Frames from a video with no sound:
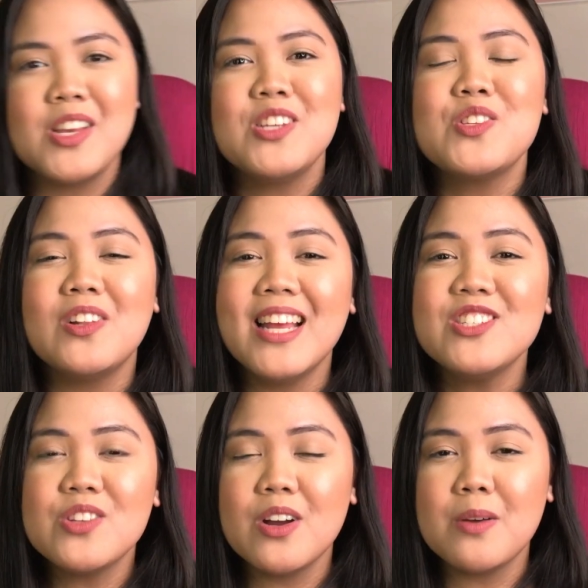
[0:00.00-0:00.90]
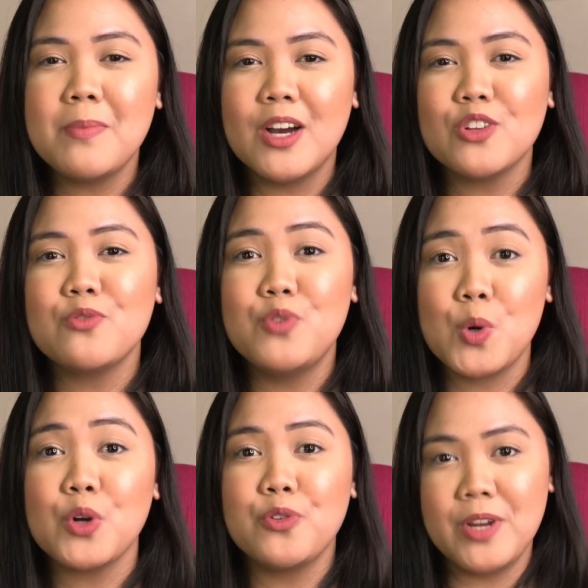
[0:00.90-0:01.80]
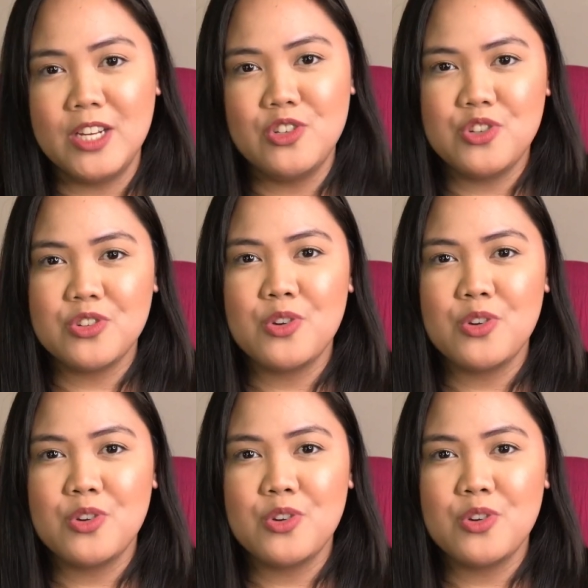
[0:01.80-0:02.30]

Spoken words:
So let's talk about vocal range.